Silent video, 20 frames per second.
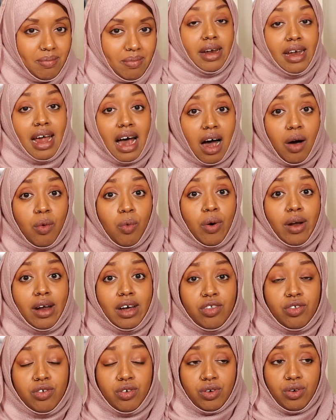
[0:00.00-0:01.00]
But now what
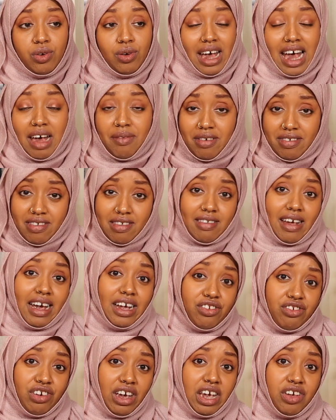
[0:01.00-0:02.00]
I do, ever since
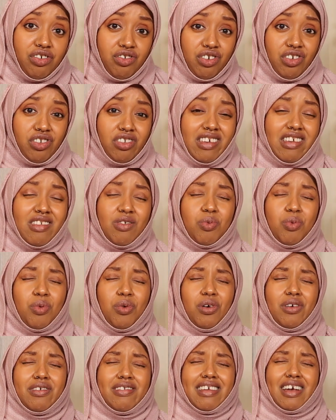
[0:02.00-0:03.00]
I changed this
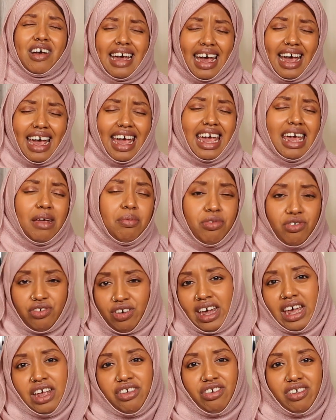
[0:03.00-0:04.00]
was game
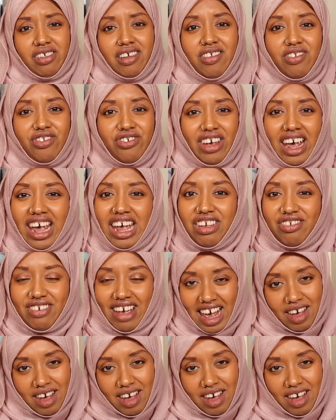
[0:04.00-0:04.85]
changer. This changed